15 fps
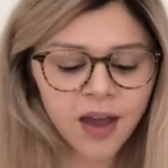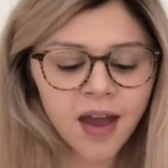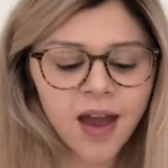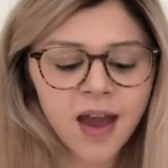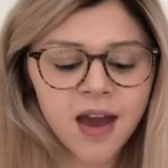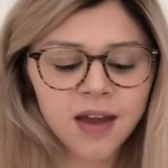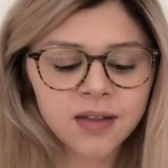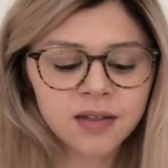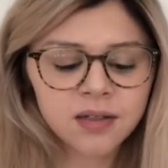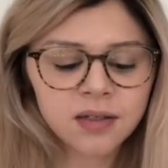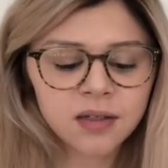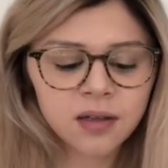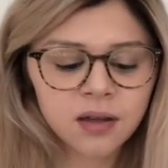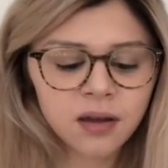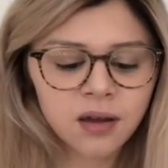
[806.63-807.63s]
And
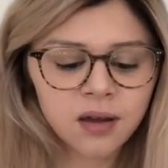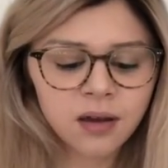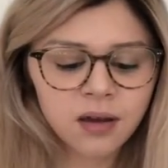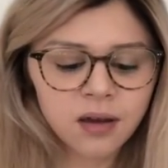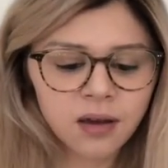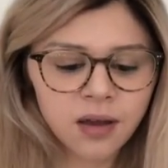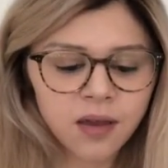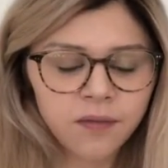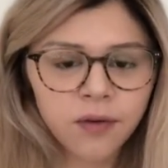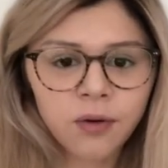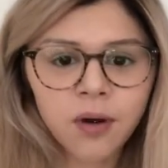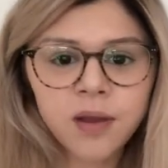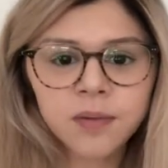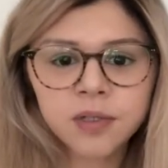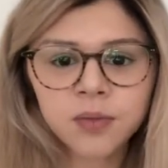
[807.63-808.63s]
if you're
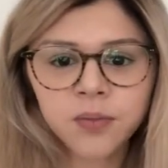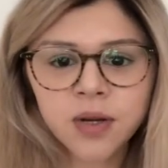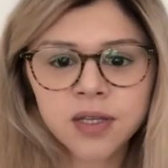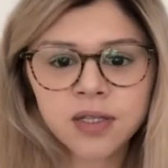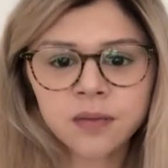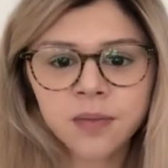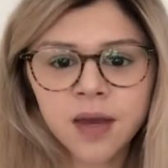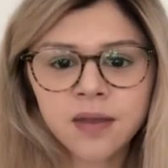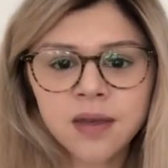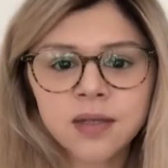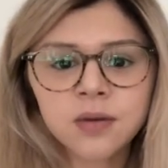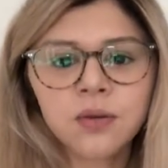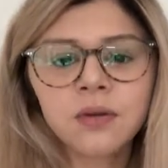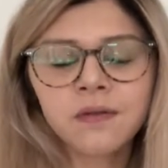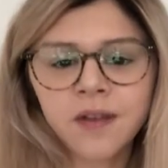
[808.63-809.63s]
able to bring some like this
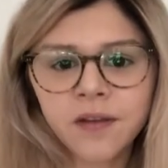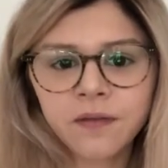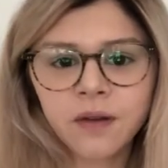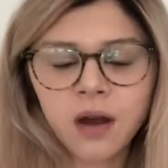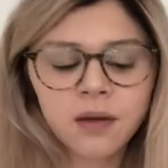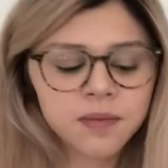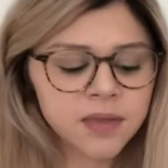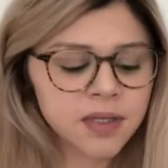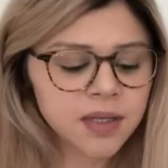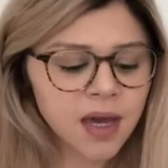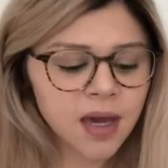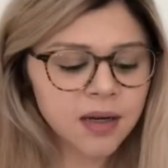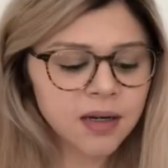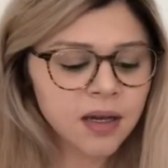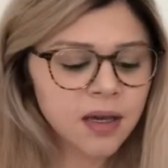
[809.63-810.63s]
or flip-flops,
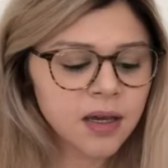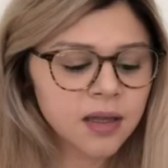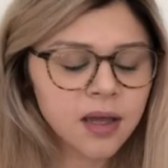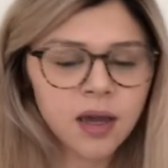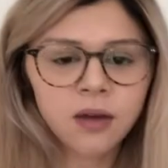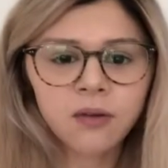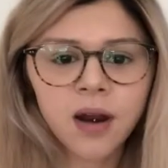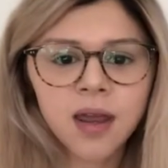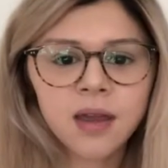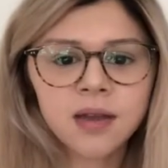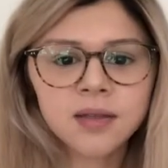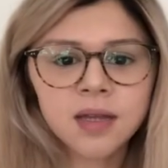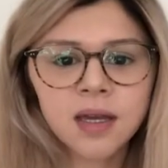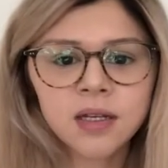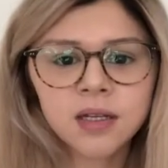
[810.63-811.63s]
then they're great,
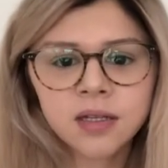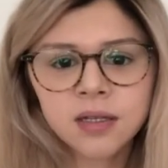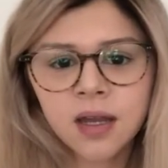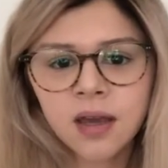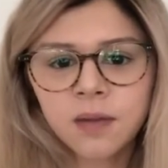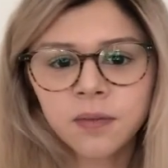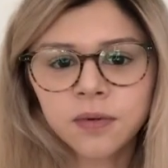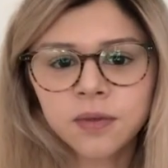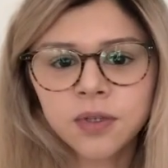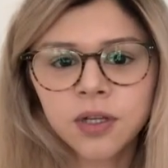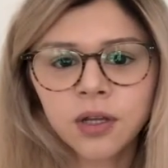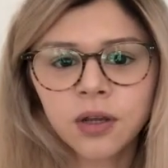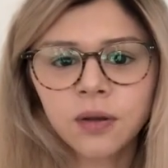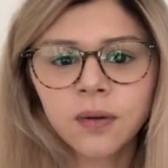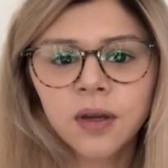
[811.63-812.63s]
because they're just able
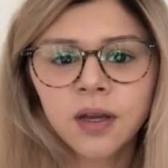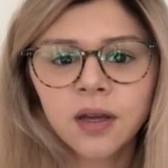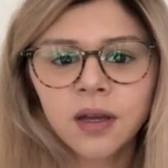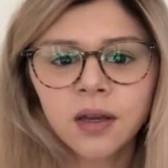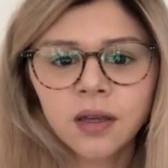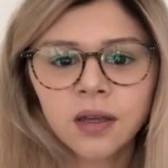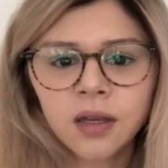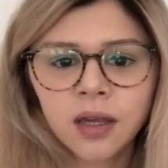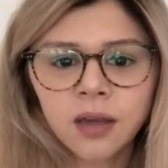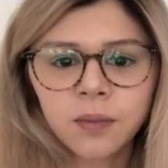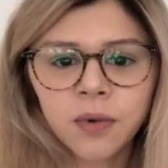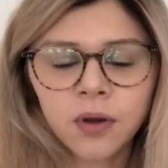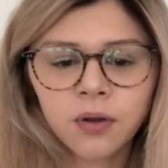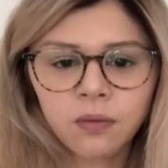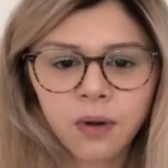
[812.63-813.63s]
to keep
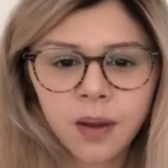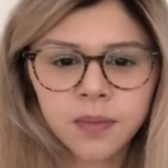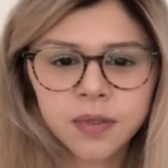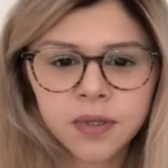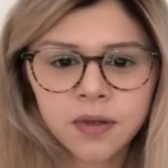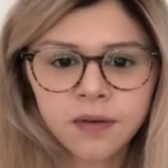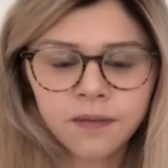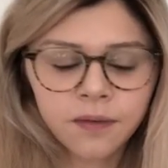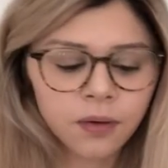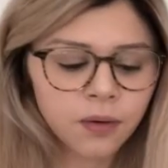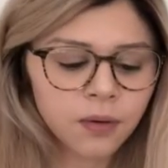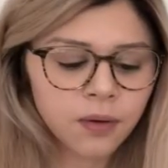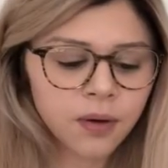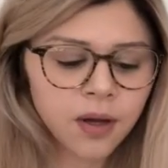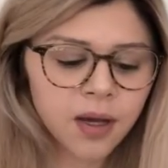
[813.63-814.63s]
a grip to the floor.